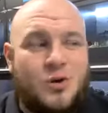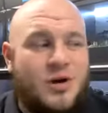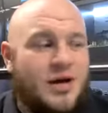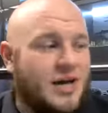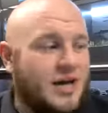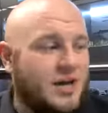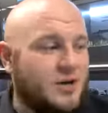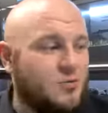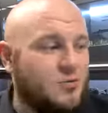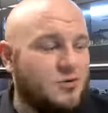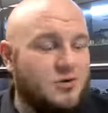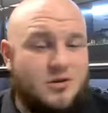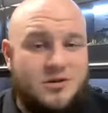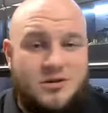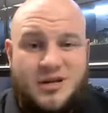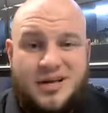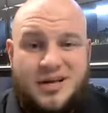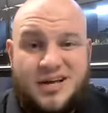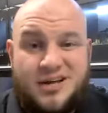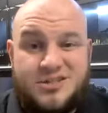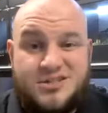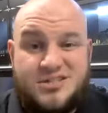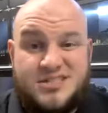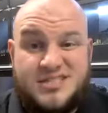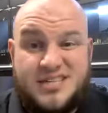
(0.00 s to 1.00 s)

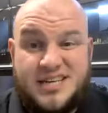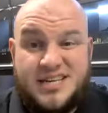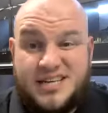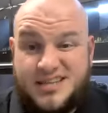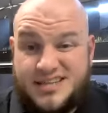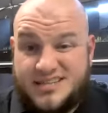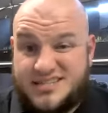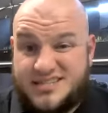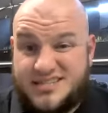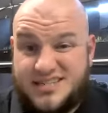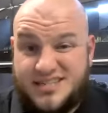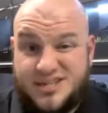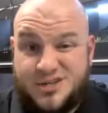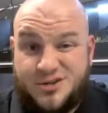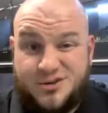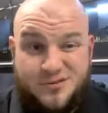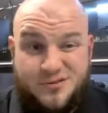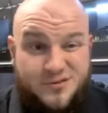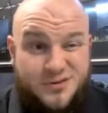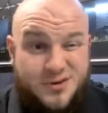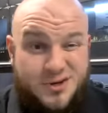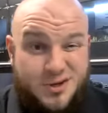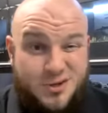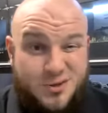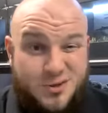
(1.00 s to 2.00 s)
I'll say this here
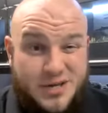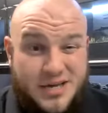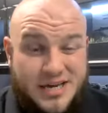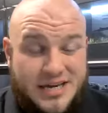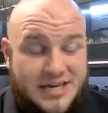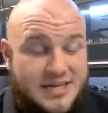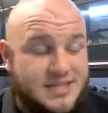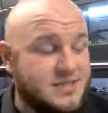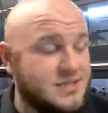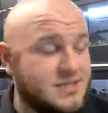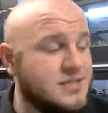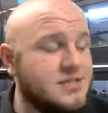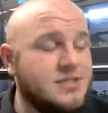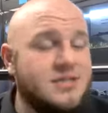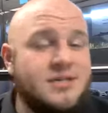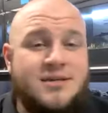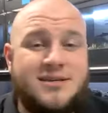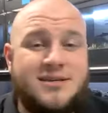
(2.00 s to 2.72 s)
for you guys.